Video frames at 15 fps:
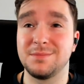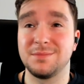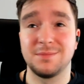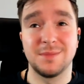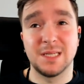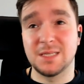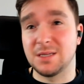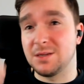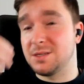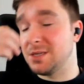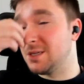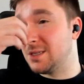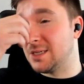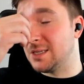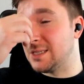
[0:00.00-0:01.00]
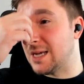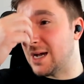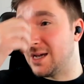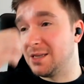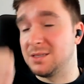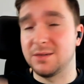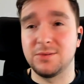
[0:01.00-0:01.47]
there's, such a
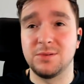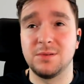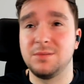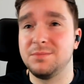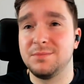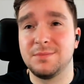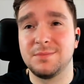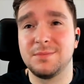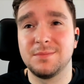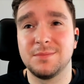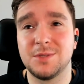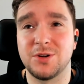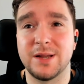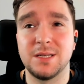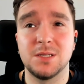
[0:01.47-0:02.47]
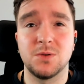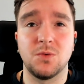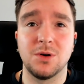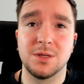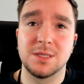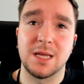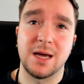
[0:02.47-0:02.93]
societal trend
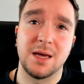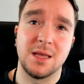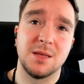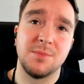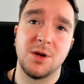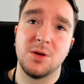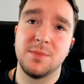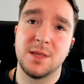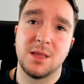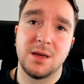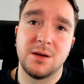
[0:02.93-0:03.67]
towards that at the moment, though.